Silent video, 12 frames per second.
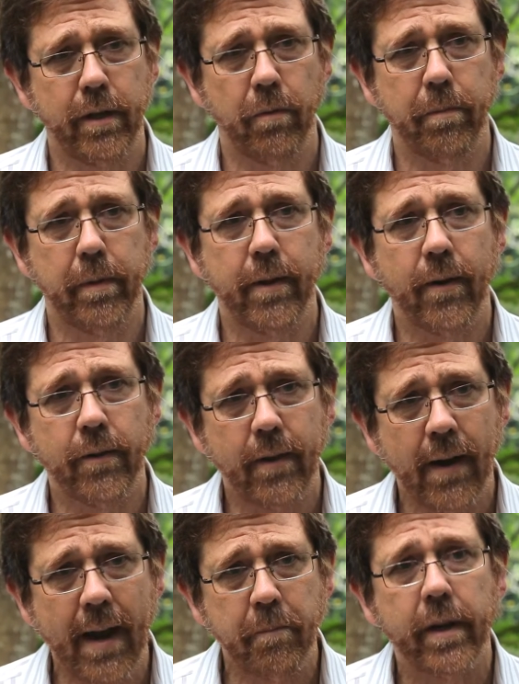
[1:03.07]
You know, there,
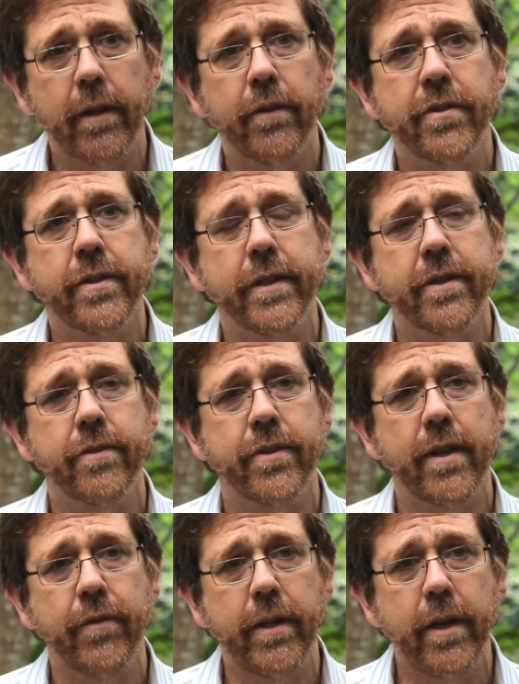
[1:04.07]
there been another six or
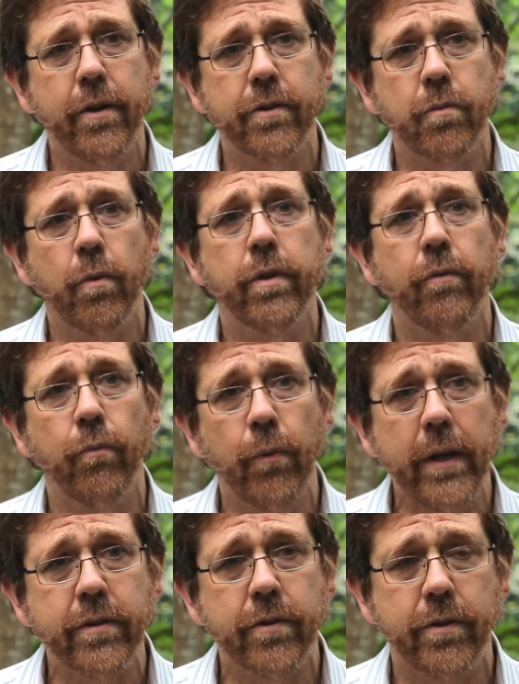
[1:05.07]
seven years worth of
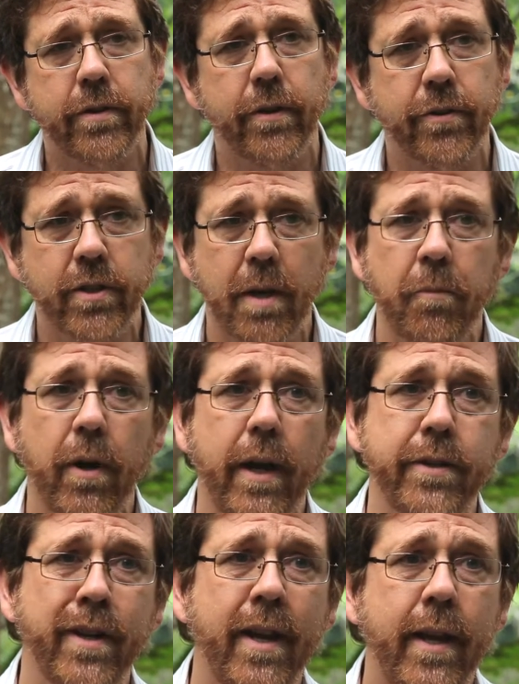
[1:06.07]
research that are
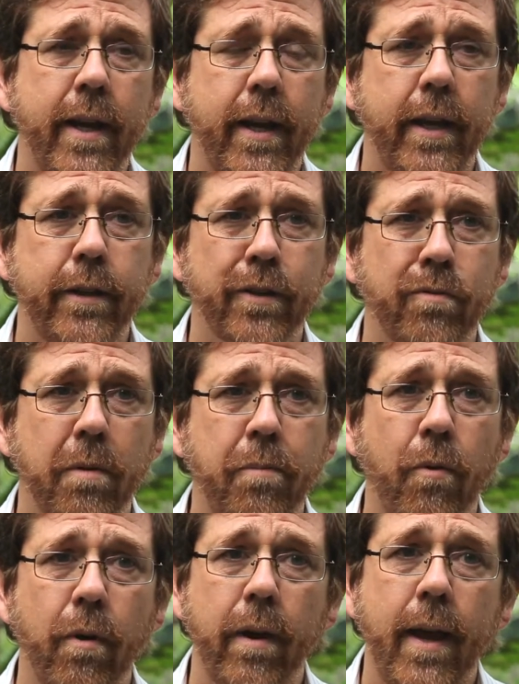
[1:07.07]
summarized in this
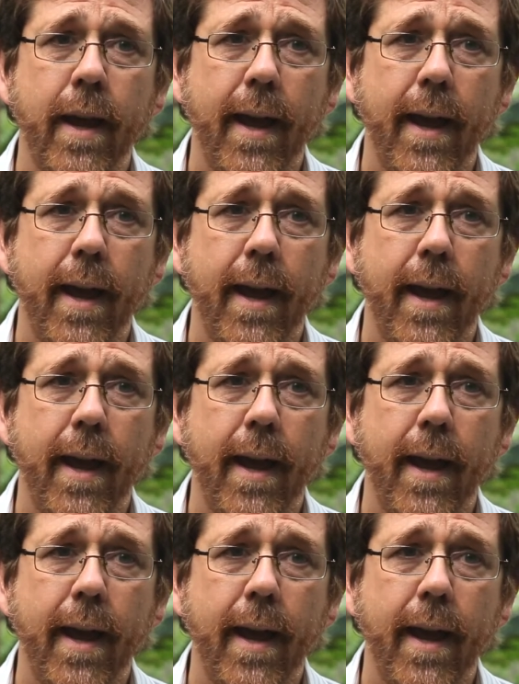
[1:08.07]
report.